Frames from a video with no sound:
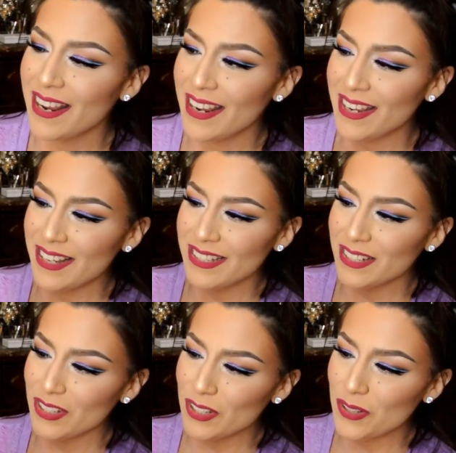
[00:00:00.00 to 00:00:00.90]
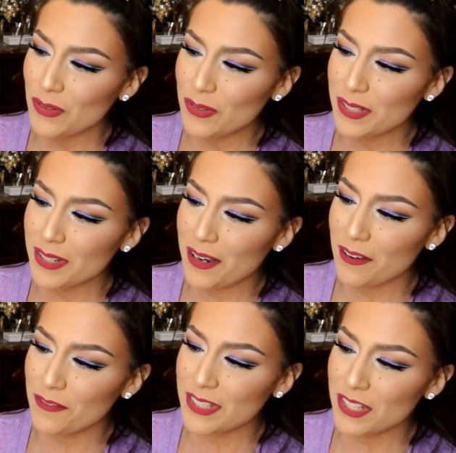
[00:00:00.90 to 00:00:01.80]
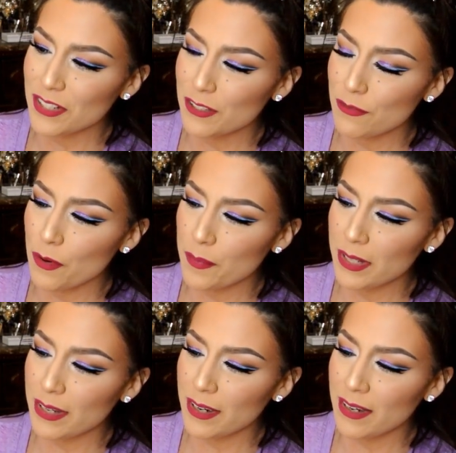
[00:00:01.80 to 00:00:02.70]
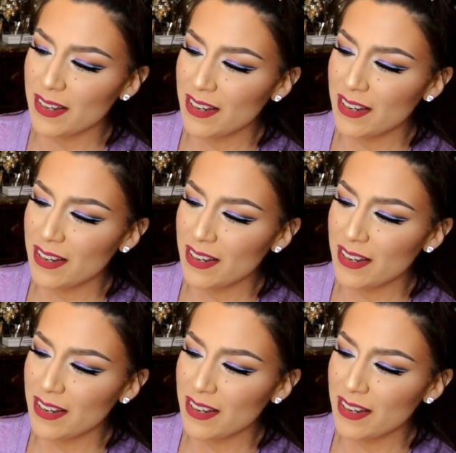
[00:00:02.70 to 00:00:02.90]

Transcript: It is a cute Physicians Formula.